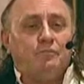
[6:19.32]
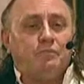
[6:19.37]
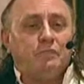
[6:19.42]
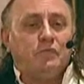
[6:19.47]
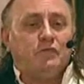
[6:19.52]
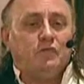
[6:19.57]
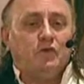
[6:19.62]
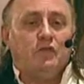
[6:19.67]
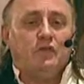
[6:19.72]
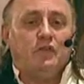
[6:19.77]

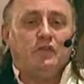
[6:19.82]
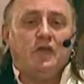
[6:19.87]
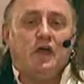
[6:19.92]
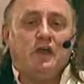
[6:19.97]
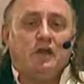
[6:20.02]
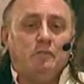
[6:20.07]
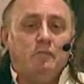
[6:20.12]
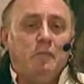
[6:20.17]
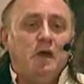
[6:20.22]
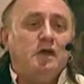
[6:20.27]
So that they
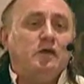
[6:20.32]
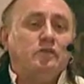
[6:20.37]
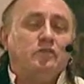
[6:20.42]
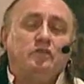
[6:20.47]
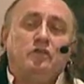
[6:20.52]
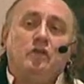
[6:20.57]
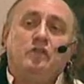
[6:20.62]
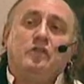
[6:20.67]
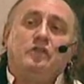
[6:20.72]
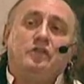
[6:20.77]
can make it
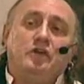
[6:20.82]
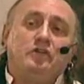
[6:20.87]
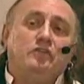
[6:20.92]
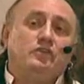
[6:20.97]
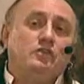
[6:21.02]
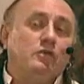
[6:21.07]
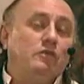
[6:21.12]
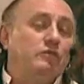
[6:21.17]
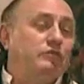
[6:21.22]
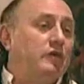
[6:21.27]
so the things
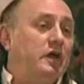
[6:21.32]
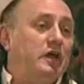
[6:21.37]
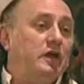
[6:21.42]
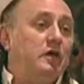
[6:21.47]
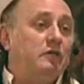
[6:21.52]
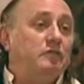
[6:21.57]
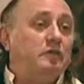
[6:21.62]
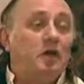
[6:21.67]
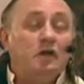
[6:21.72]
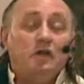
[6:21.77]
they're afraid
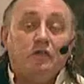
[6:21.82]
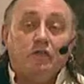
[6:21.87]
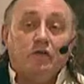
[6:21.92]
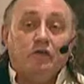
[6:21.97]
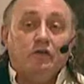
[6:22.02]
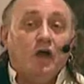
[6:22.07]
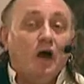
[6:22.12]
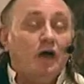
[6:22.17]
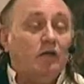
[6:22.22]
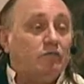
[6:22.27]
of, they're
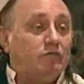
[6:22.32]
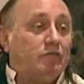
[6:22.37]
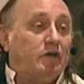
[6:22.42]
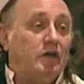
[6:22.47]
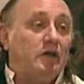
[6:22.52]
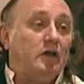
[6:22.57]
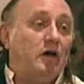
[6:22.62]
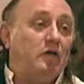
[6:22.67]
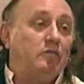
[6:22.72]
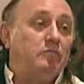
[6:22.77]
not
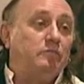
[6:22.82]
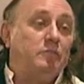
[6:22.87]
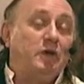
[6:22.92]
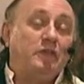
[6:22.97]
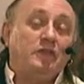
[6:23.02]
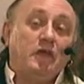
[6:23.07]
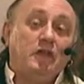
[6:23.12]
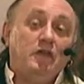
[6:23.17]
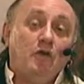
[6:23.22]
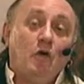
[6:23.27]
afraid of, but
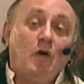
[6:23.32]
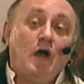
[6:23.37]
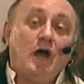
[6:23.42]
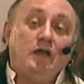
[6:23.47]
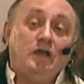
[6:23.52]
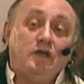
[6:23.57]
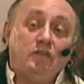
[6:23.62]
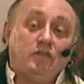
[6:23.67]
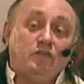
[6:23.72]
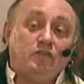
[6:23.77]
they know how to
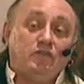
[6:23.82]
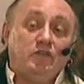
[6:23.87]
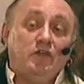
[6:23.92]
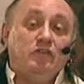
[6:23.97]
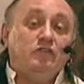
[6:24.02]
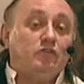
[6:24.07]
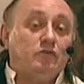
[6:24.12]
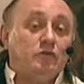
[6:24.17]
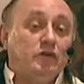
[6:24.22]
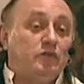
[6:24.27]
get the
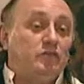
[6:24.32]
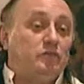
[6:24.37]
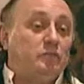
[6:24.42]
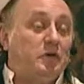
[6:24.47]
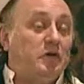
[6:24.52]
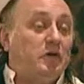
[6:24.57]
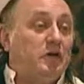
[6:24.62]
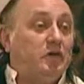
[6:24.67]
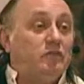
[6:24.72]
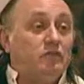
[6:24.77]
sensory
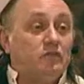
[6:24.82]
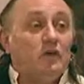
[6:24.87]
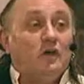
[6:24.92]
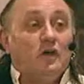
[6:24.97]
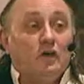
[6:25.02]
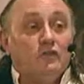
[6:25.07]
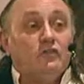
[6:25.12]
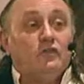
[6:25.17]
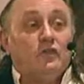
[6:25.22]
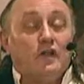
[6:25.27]
experience
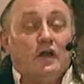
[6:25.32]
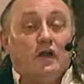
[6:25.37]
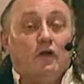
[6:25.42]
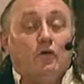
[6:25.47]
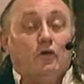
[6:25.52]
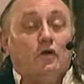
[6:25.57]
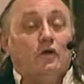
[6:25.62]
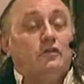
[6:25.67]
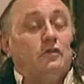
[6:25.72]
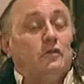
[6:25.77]
so they don't
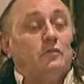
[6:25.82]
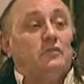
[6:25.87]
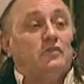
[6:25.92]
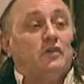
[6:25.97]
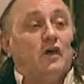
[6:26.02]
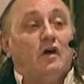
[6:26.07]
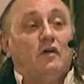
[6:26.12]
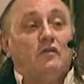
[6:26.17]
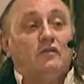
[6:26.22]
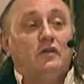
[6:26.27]
hurt
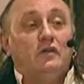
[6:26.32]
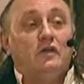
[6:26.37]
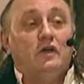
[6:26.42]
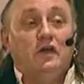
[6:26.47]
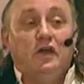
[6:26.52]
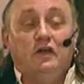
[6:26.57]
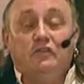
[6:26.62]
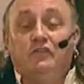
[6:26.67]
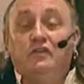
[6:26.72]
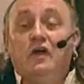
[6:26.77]
themselves.
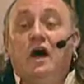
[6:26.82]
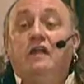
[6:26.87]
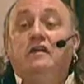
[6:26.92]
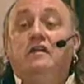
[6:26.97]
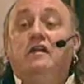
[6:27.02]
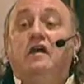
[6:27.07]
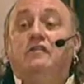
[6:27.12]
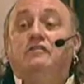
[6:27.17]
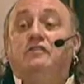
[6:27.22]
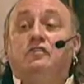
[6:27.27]
It's not
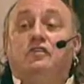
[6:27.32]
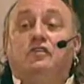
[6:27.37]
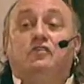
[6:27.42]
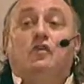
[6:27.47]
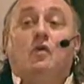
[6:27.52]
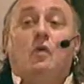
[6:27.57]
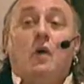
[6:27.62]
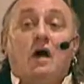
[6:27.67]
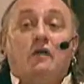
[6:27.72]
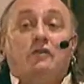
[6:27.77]
enough to just
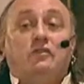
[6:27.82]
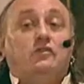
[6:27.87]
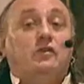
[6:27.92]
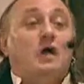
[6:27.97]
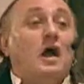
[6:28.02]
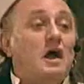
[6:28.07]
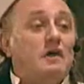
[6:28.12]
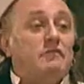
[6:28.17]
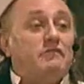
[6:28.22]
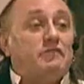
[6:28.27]
go out and
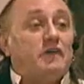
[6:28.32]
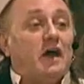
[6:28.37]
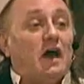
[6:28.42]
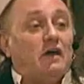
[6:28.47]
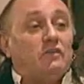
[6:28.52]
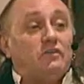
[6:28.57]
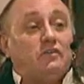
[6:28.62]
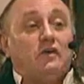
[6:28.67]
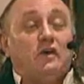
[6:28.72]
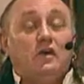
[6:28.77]
drive
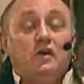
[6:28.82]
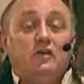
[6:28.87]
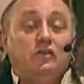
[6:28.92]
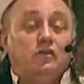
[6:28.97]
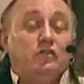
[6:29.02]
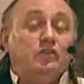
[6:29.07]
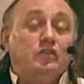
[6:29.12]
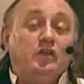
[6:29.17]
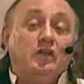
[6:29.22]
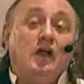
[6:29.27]
fast. You
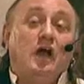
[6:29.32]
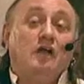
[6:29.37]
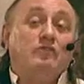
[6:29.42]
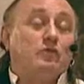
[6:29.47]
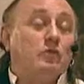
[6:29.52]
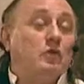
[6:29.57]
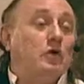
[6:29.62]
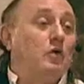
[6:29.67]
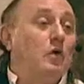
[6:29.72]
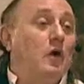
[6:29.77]
still have
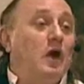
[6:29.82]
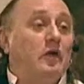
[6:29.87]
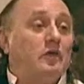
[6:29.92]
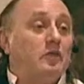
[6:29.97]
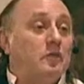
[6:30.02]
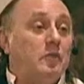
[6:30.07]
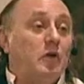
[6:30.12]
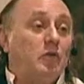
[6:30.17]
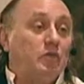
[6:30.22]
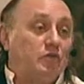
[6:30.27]
to acquire
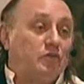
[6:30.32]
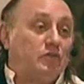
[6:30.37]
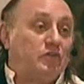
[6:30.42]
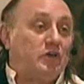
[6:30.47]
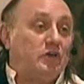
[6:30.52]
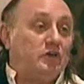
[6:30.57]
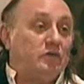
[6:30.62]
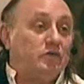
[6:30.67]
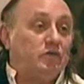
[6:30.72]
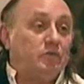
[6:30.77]
the motor
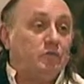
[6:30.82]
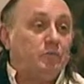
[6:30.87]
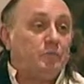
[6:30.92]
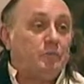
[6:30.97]
skills.